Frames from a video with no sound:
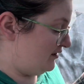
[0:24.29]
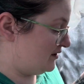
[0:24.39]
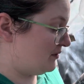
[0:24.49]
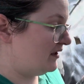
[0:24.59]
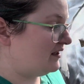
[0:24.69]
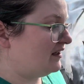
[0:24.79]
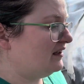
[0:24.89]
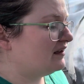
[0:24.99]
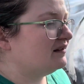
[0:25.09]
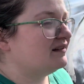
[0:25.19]
It's probably
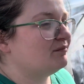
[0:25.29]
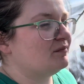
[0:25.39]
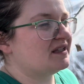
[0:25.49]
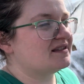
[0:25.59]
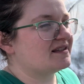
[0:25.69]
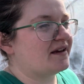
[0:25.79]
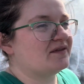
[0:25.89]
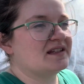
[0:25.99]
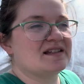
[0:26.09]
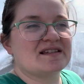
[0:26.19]
mid
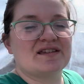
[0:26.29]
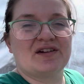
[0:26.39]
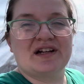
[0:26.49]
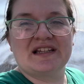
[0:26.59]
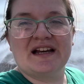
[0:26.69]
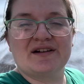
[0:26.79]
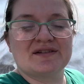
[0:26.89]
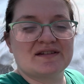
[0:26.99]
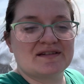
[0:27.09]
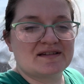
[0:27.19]
70s in the greenhouse,
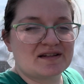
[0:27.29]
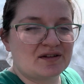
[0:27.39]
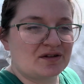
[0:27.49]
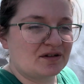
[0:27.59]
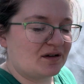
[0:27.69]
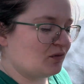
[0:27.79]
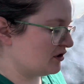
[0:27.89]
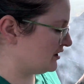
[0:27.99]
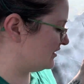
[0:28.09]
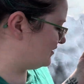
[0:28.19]
still early
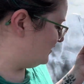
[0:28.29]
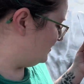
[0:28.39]
morning.